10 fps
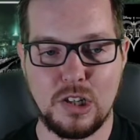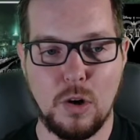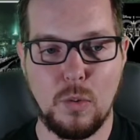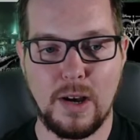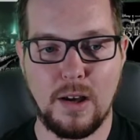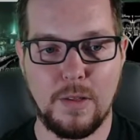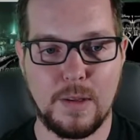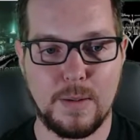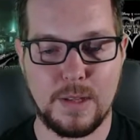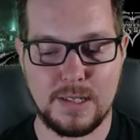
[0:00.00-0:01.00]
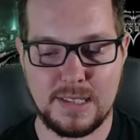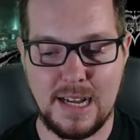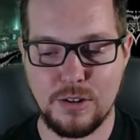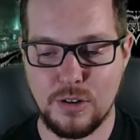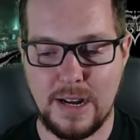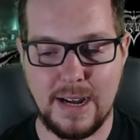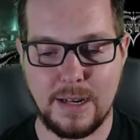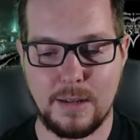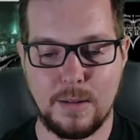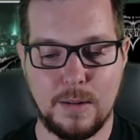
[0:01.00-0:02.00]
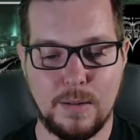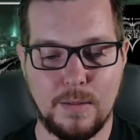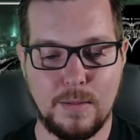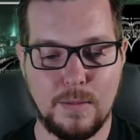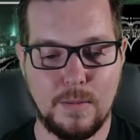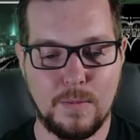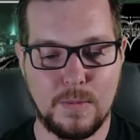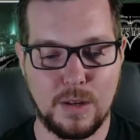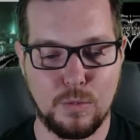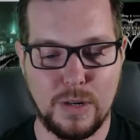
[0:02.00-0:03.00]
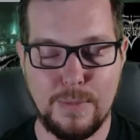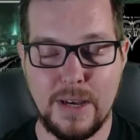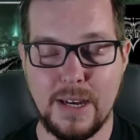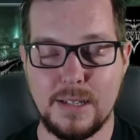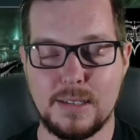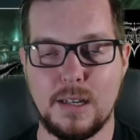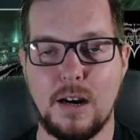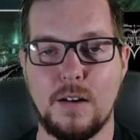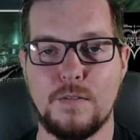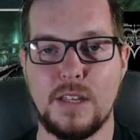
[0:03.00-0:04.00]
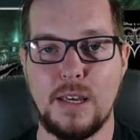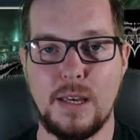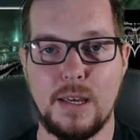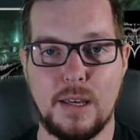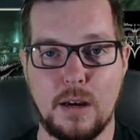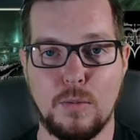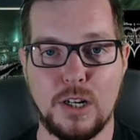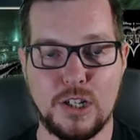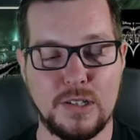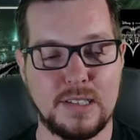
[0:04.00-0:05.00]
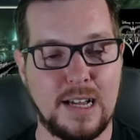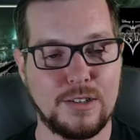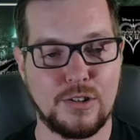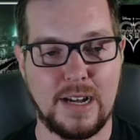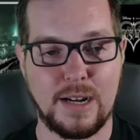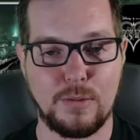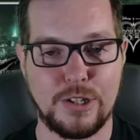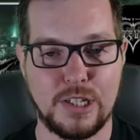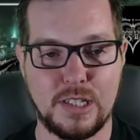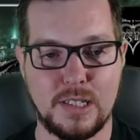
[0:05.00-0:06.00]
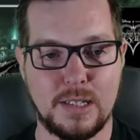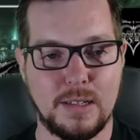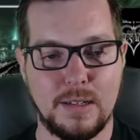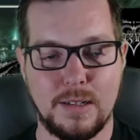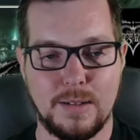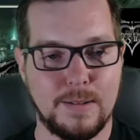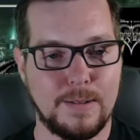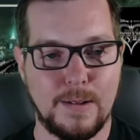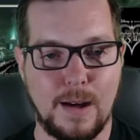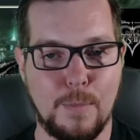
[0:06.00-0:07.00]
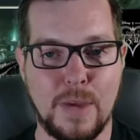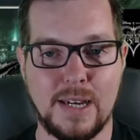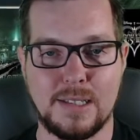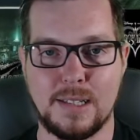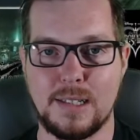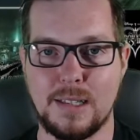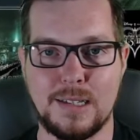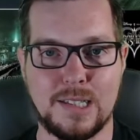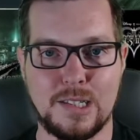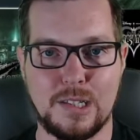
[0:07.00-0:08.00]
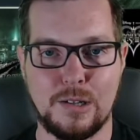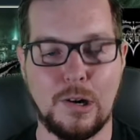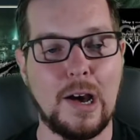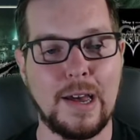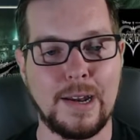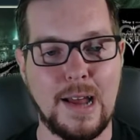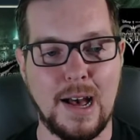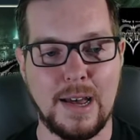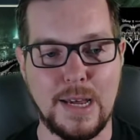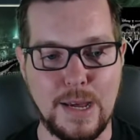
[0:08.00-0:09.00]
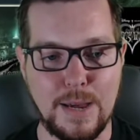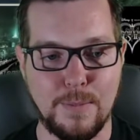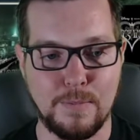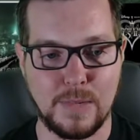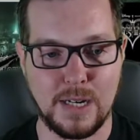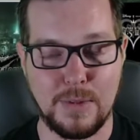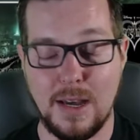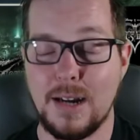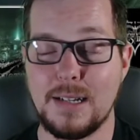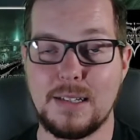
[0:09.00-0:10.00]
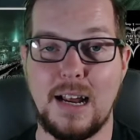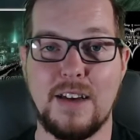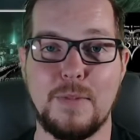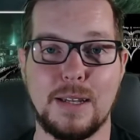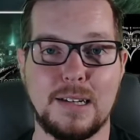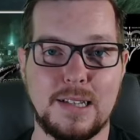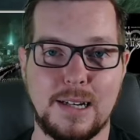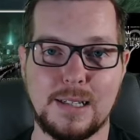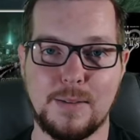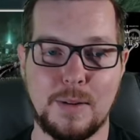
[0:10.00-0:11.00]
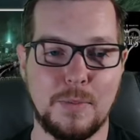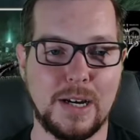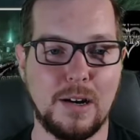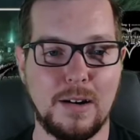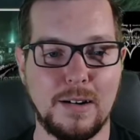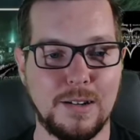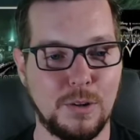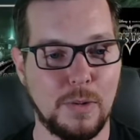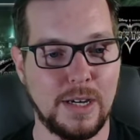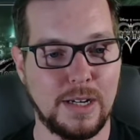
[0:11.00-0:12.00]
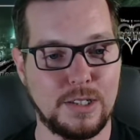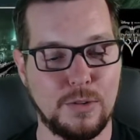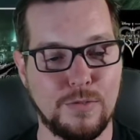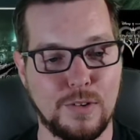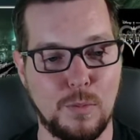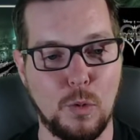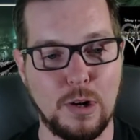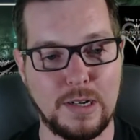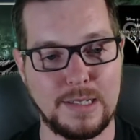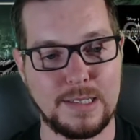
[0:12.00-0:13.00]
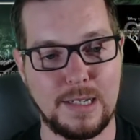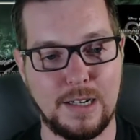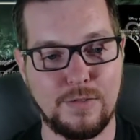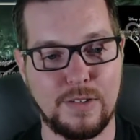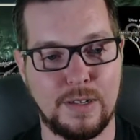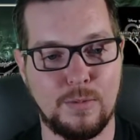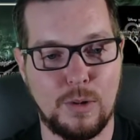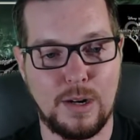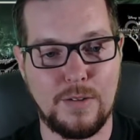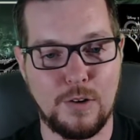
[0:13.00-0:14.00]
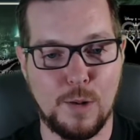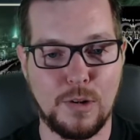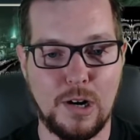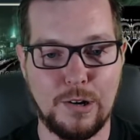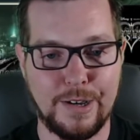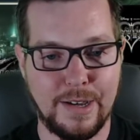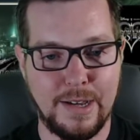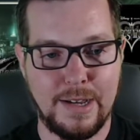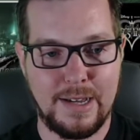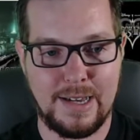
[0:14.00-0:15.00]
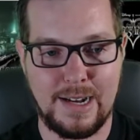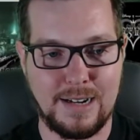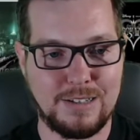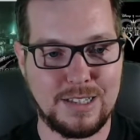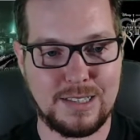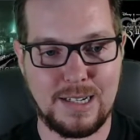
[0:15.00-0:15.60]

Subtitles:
well. The soundtrack, the remakes of the original soundtrack were just amazing to listen to. And I am going to be honest, I've been listening to them in my car on the way to and from work and stuff and wherever I'm going. And I just